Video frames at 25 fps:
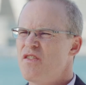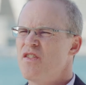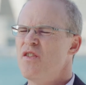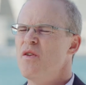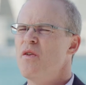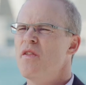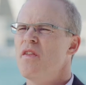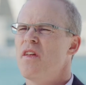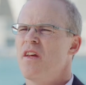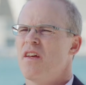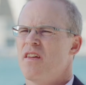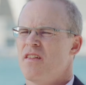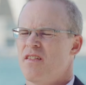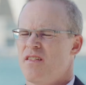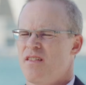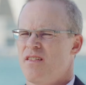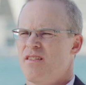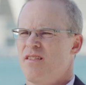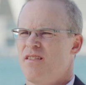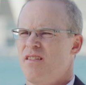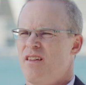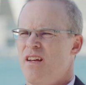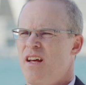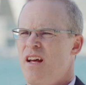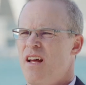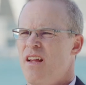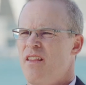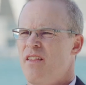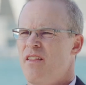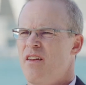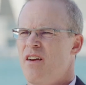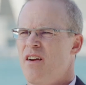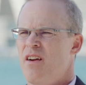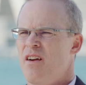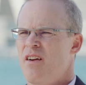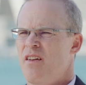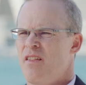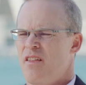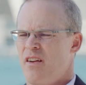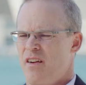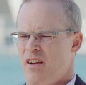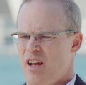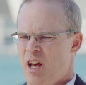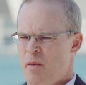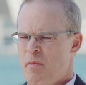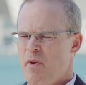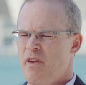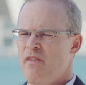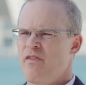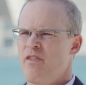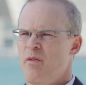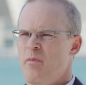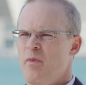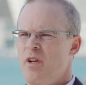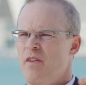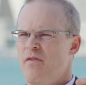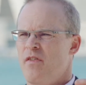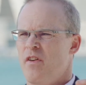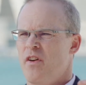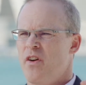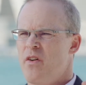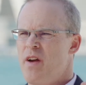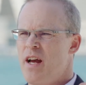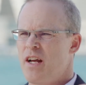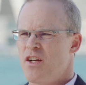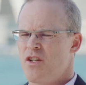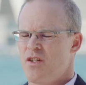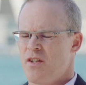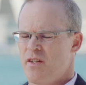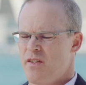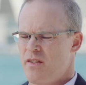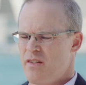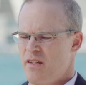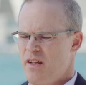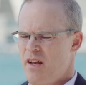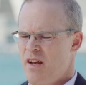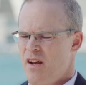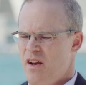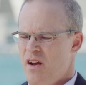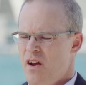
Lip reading: two things, and they're coming from different directions.